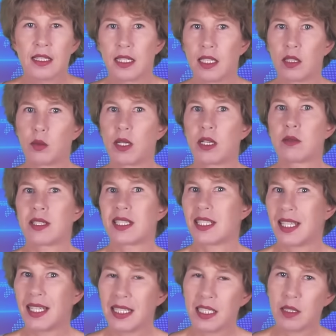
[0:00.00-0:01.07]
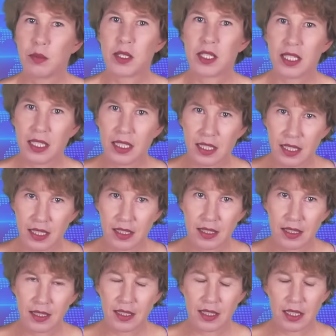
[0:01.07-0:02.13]
and when I was ninety percent
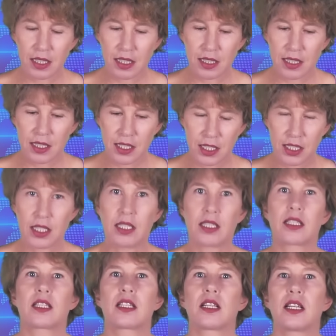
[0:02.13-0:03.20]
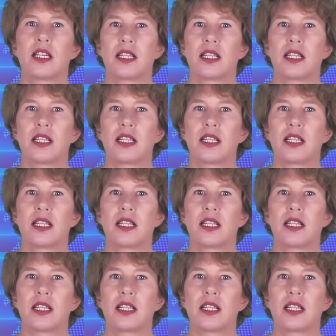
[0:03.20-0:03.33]
done, I got stuck.